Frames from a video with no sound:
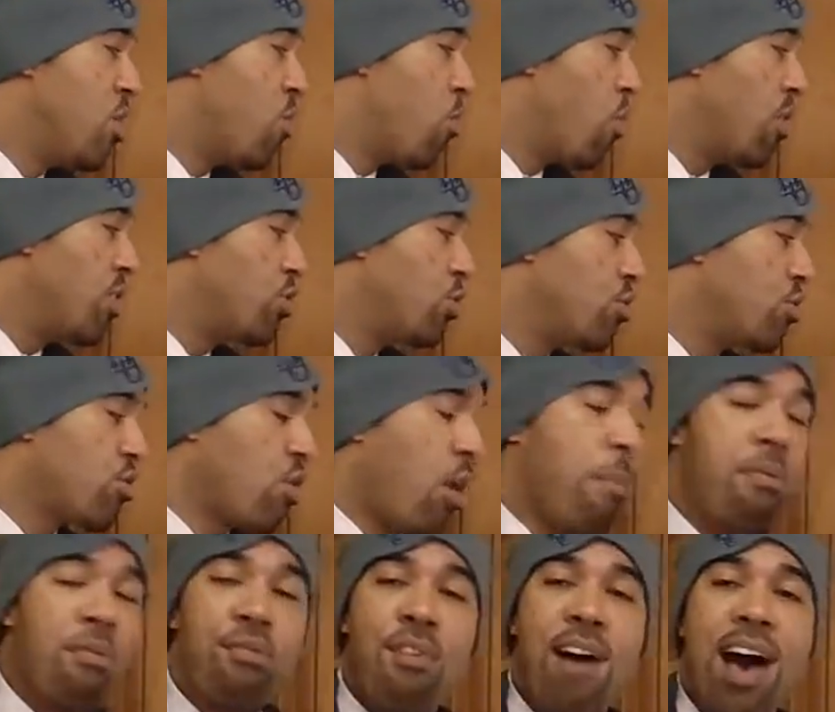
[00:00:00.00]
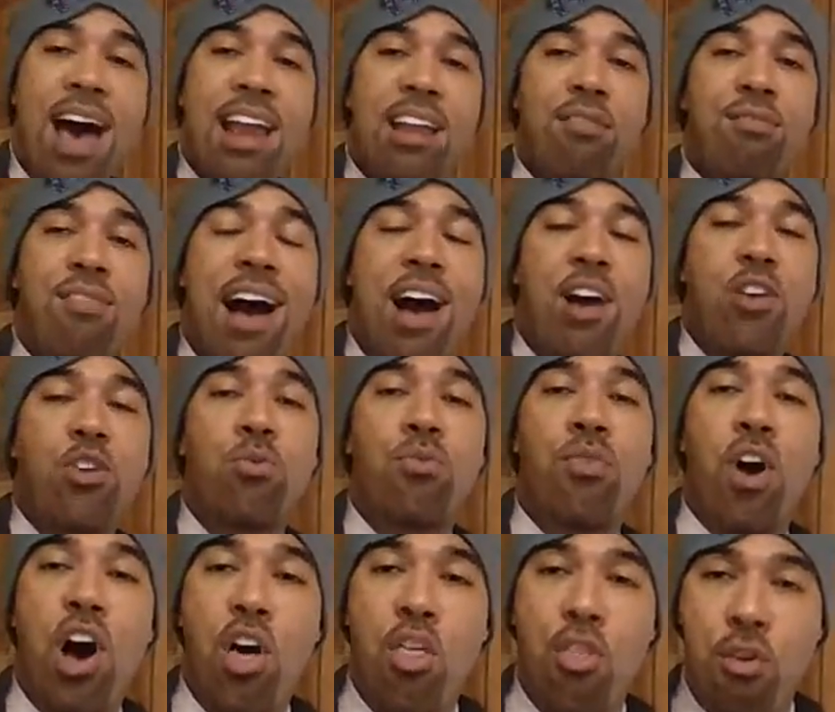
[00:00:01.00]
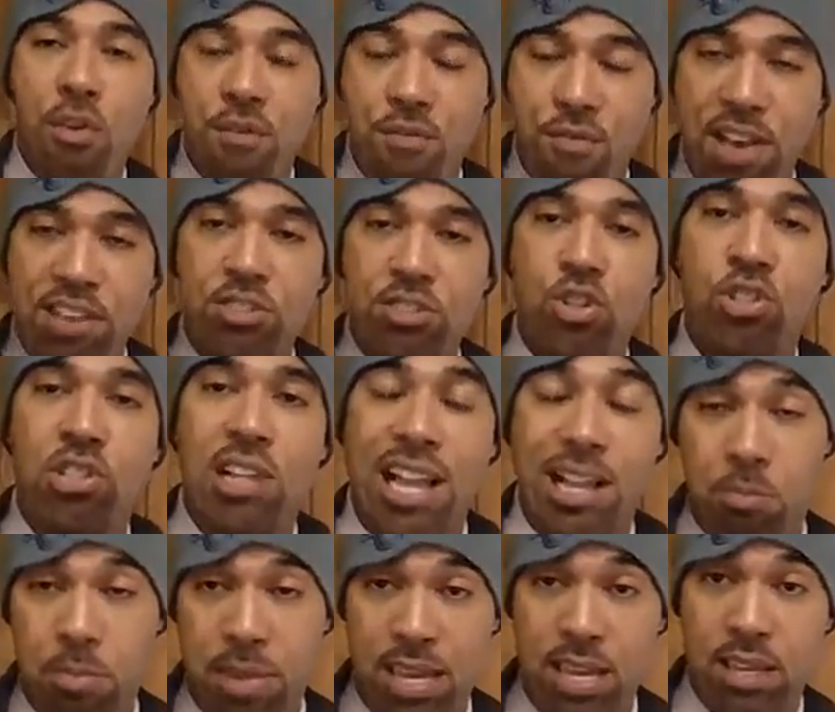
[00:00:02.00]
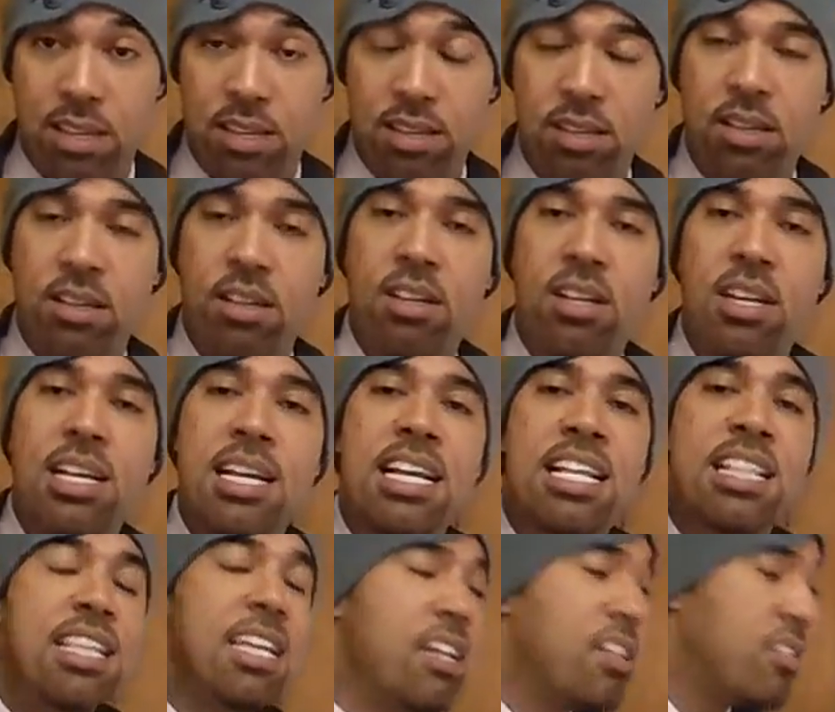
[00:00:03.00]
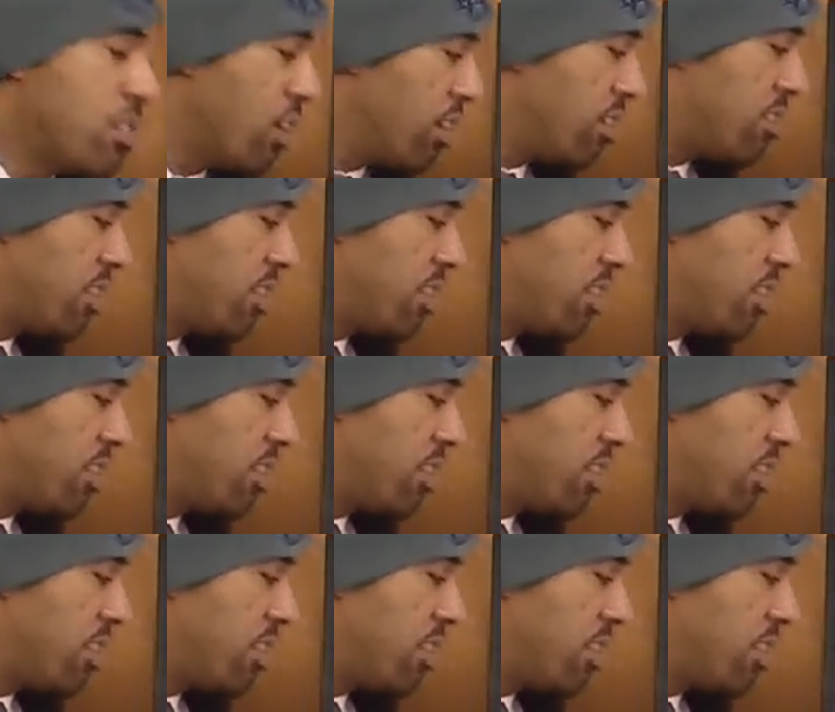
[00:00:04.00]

Once you start providing value for other investors like me, then it's going